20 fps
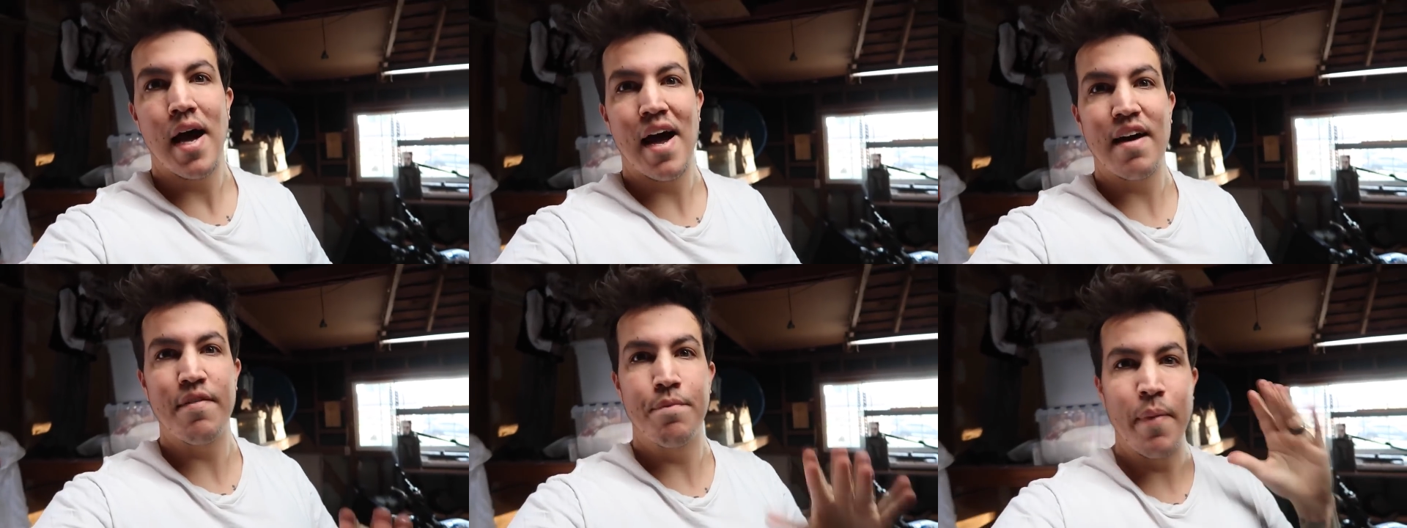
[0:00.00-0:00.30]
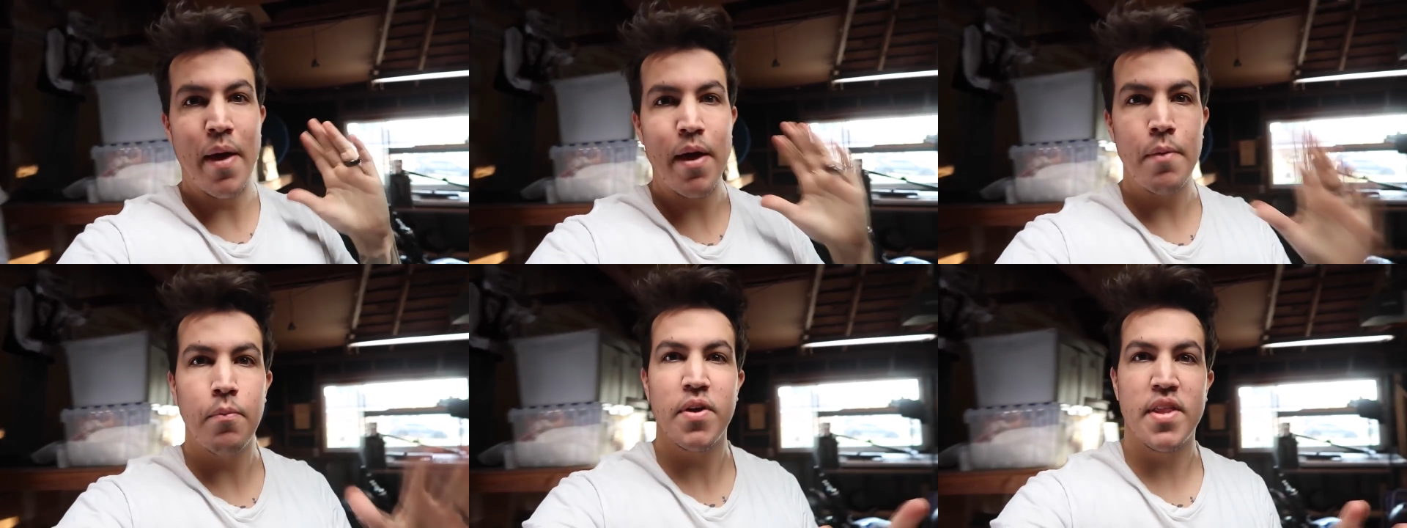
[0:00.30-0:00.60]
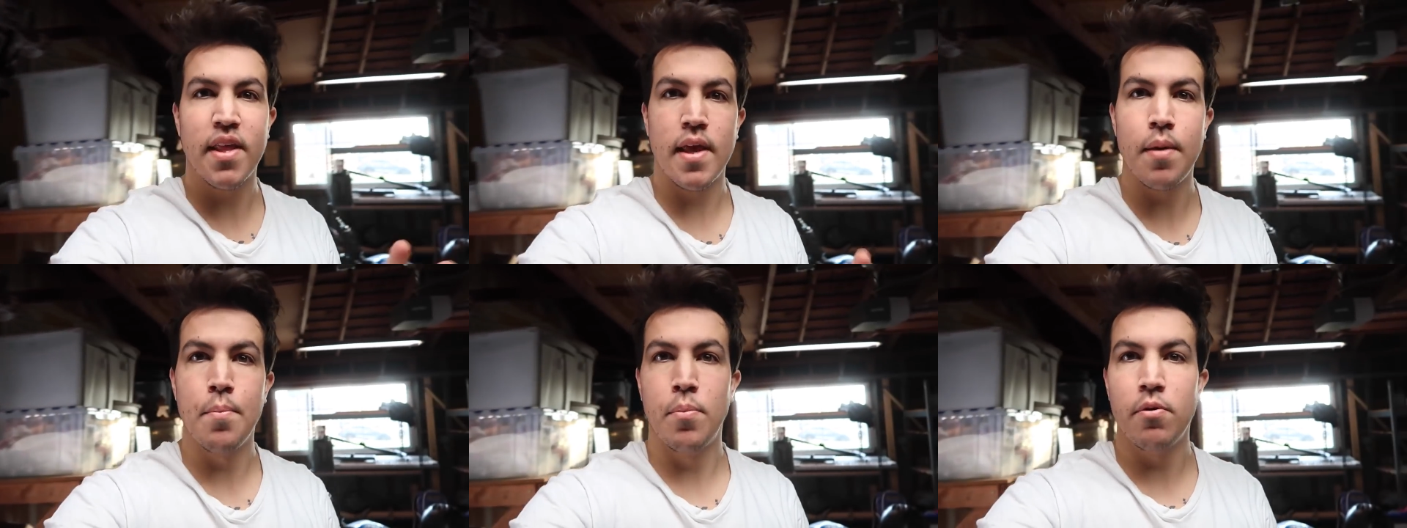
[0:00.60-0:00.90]
I've met
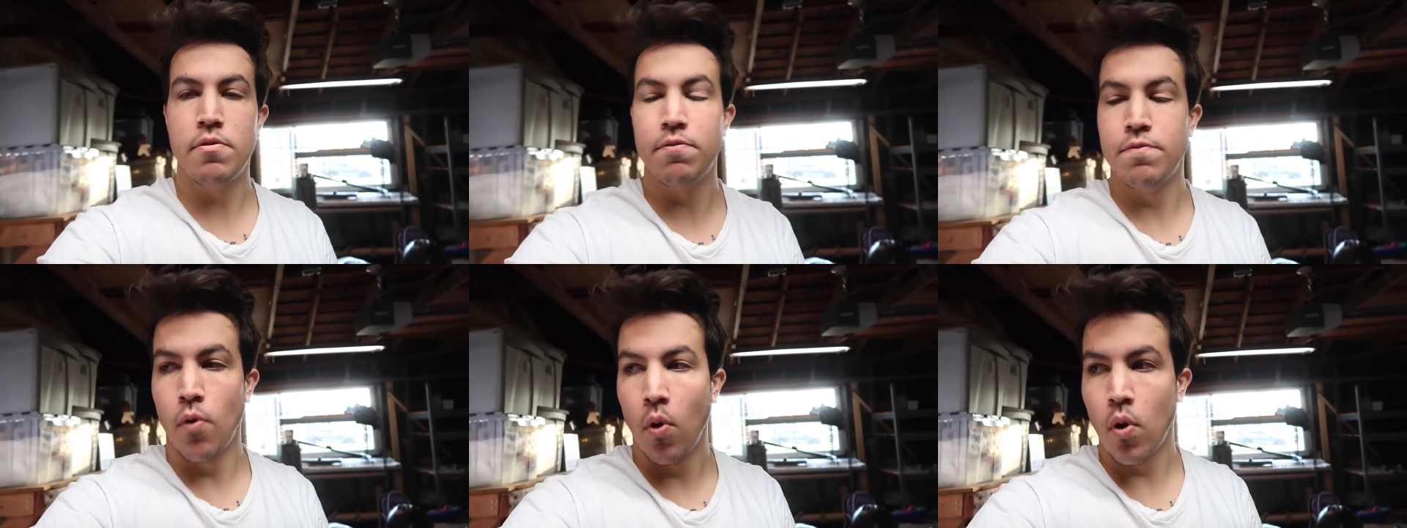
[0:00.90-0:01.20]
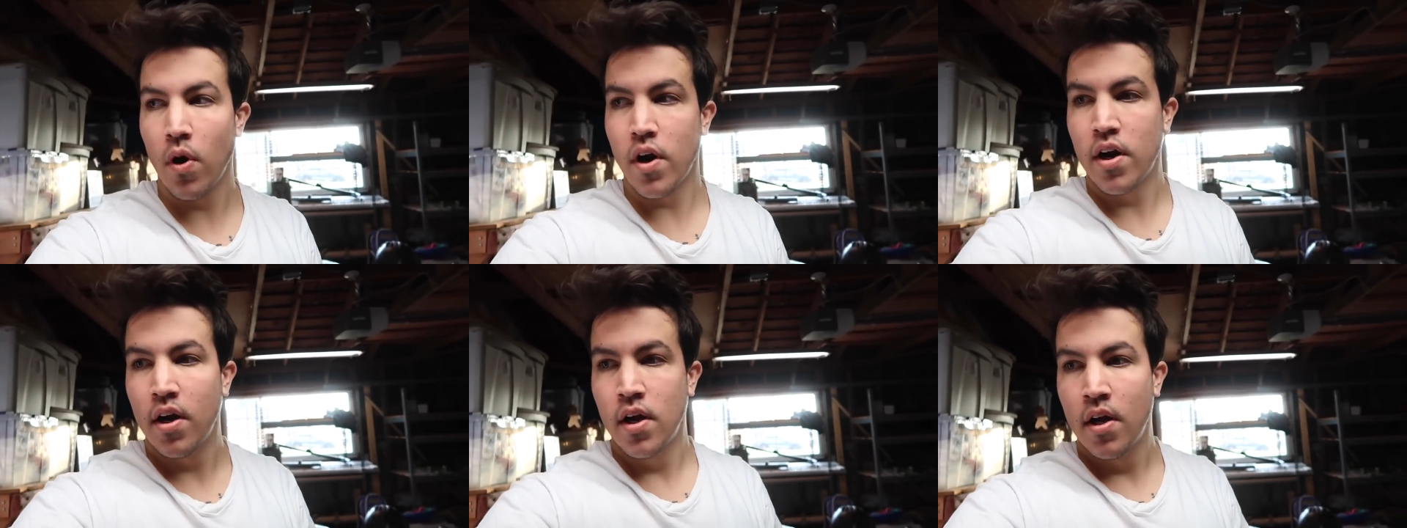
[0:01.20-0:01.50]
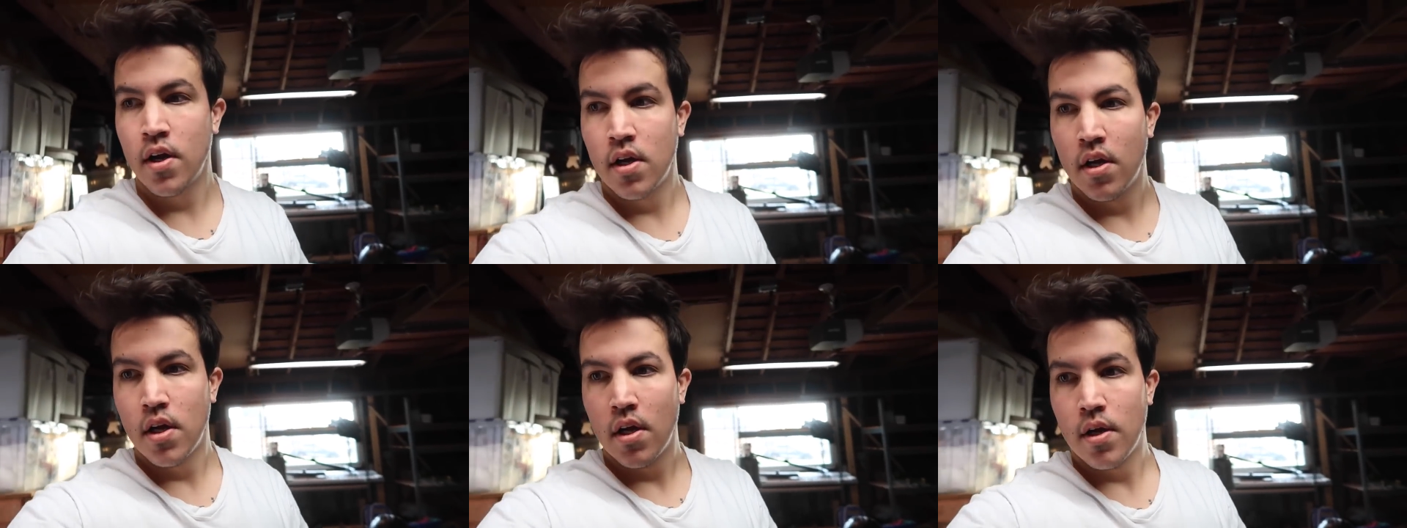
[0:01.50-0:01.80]
with him before,
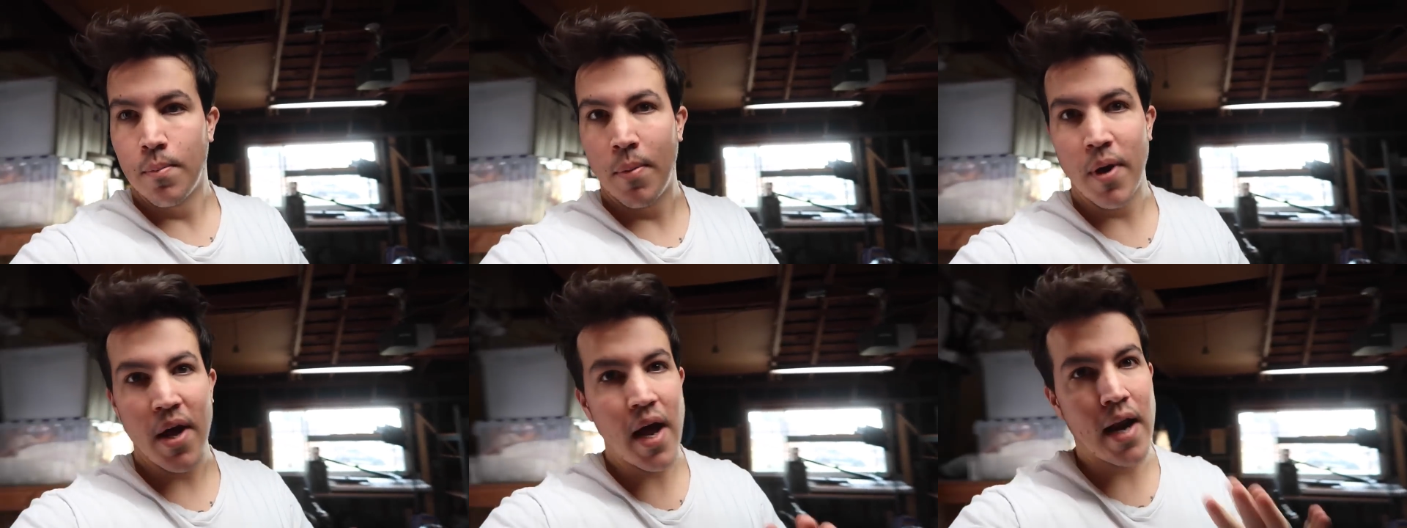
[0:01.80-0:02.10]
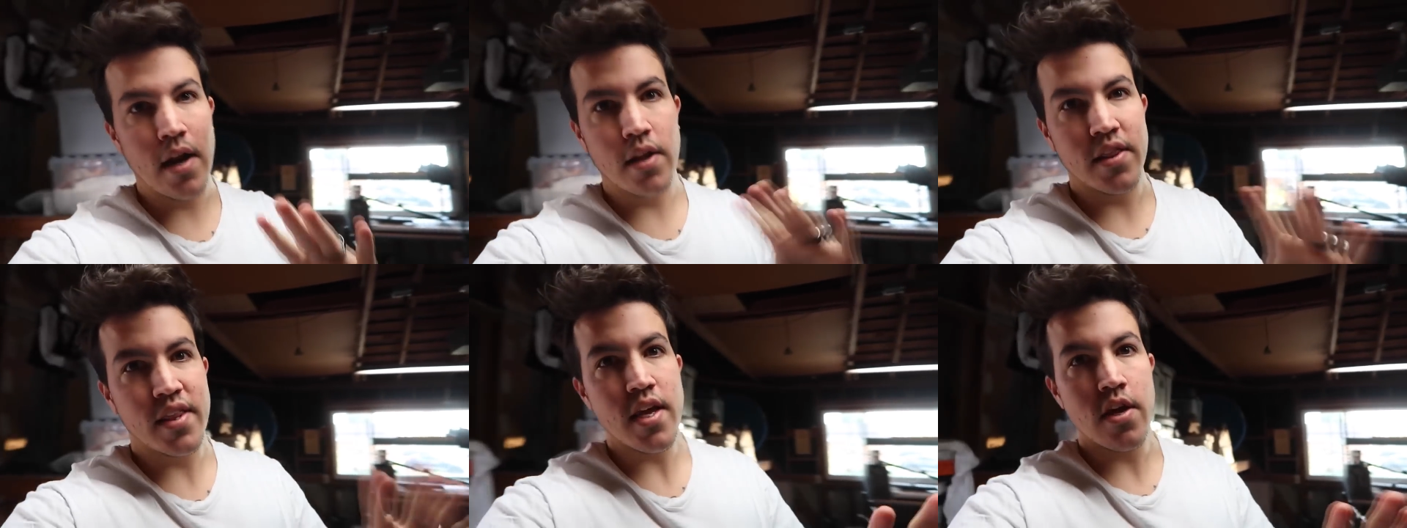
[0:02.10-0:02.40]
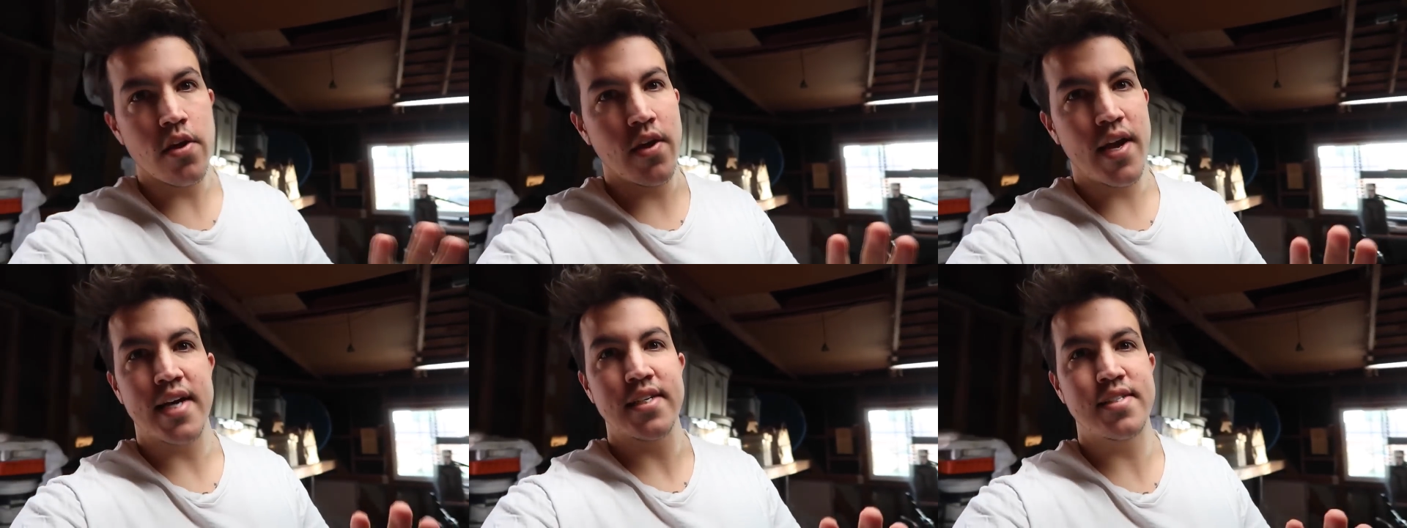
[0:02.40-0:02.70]
but I don't
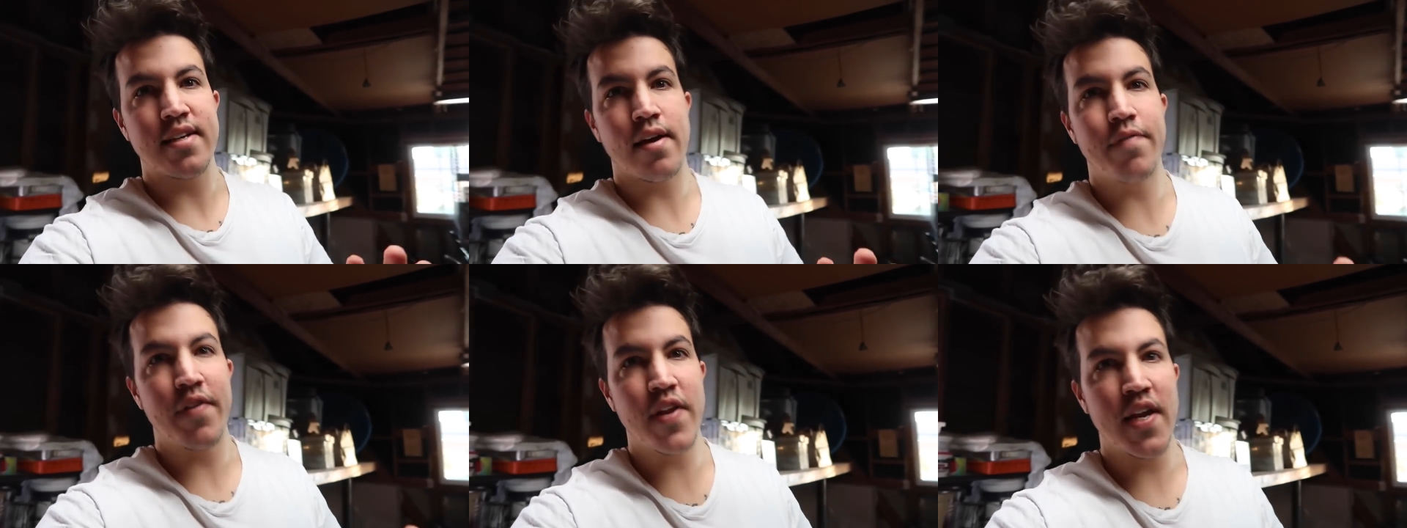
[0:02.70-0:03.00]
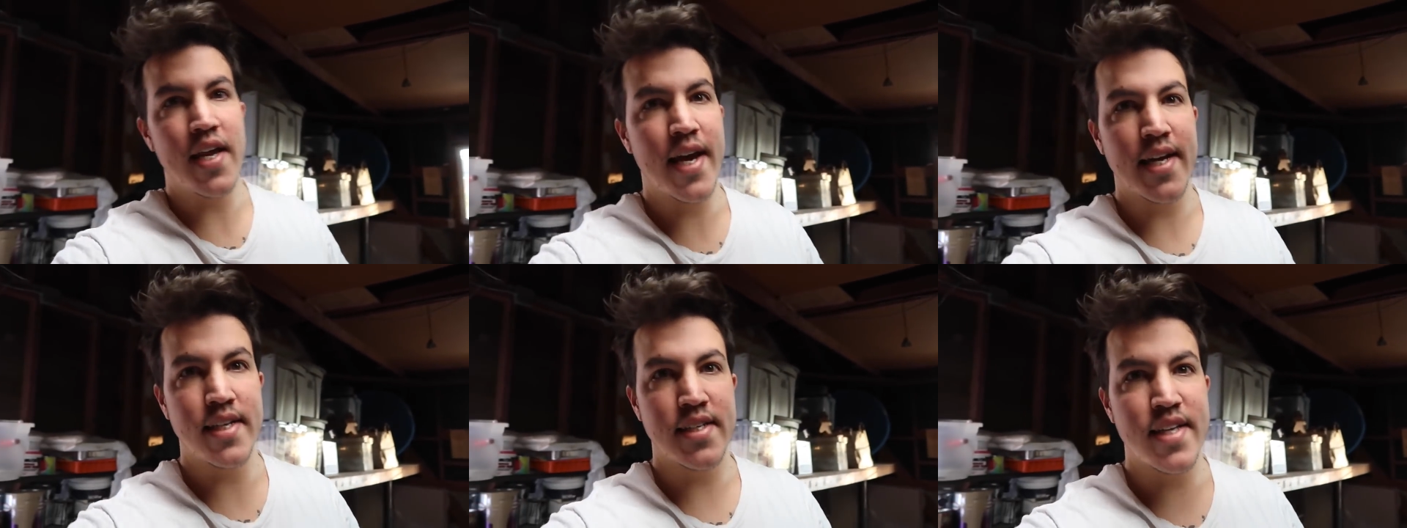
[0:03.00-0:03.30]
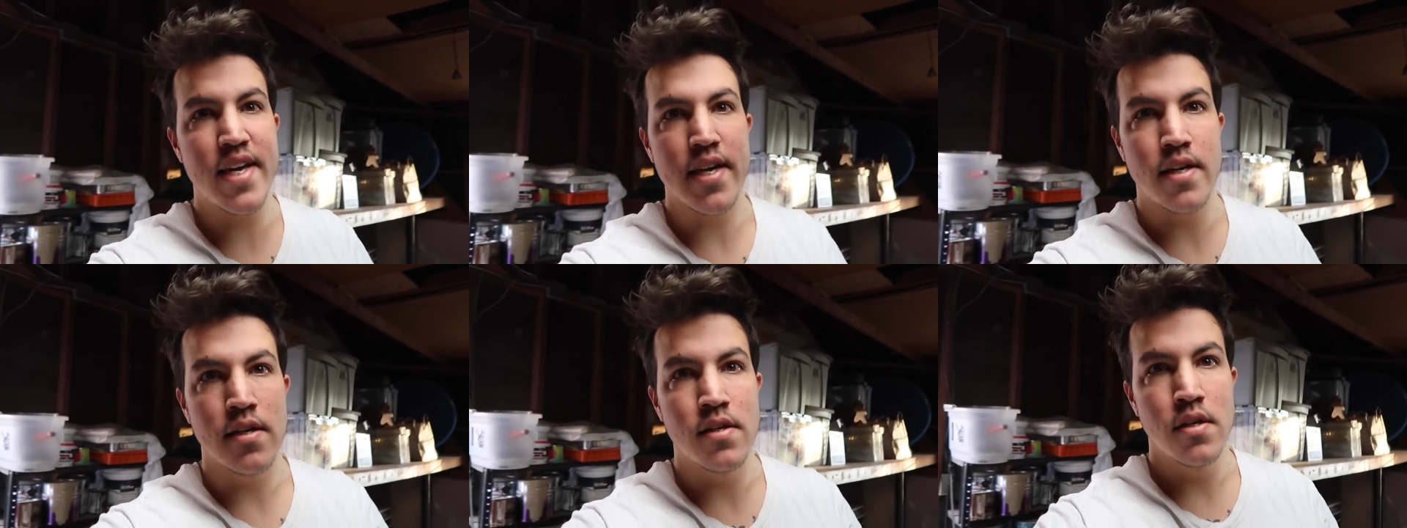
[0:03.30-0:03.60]
think you guys have any
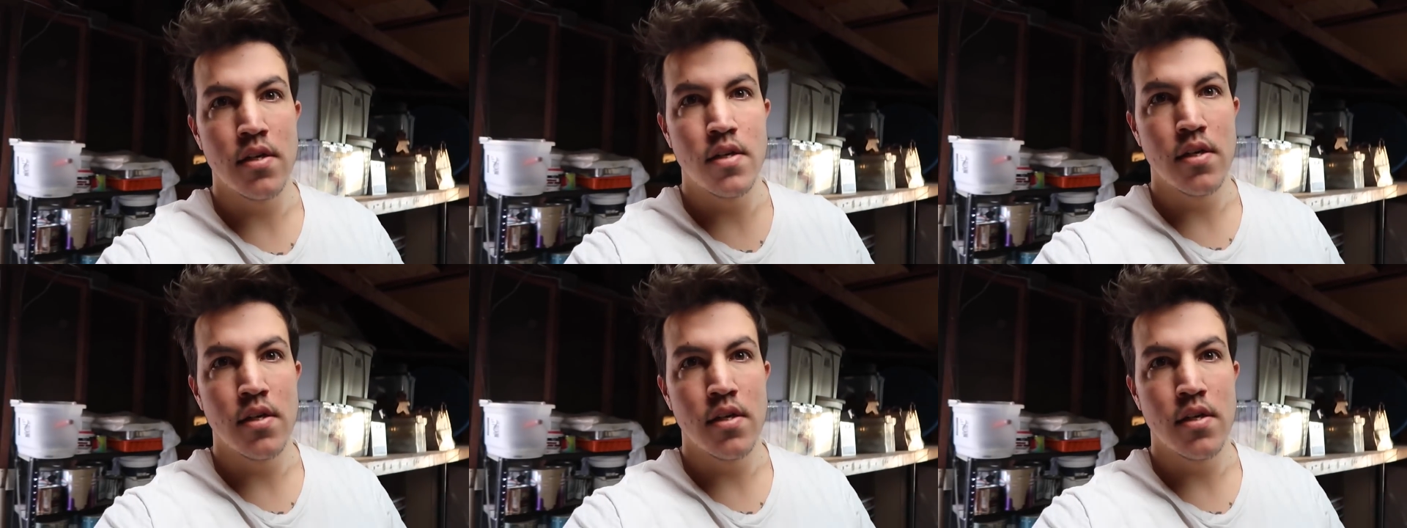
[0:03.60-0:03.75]
idea.